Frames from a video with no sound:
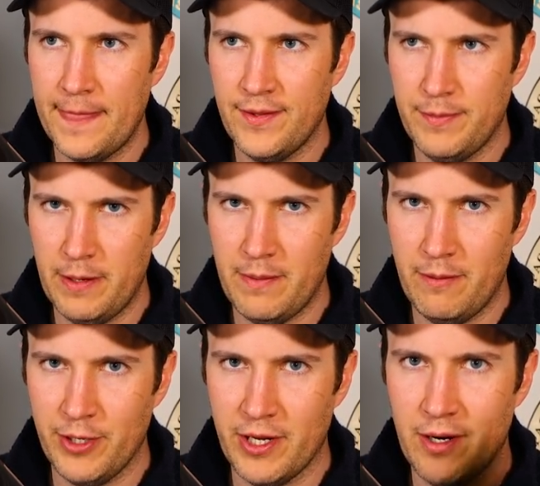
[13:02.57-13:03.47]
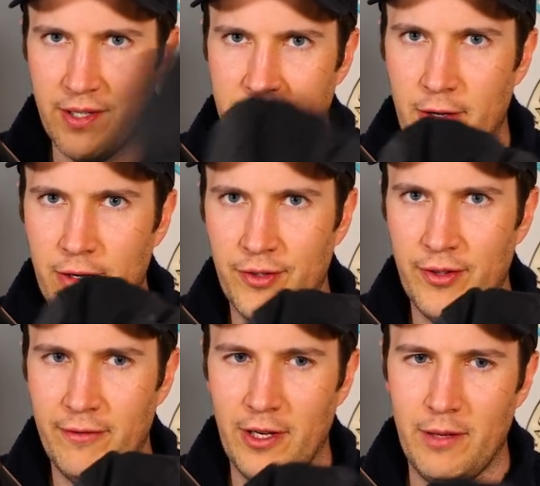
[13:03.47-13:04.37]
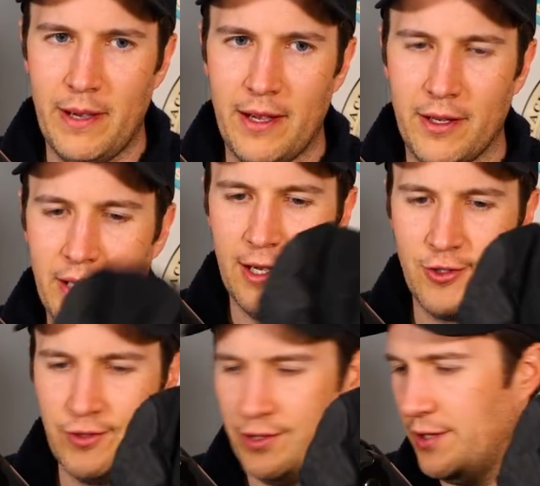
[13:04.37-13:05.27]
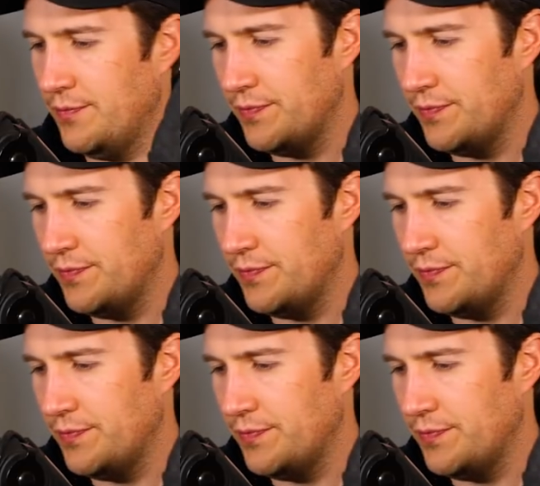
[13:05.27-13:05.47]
spare memory cards. That all goes in the fanny pack, actually.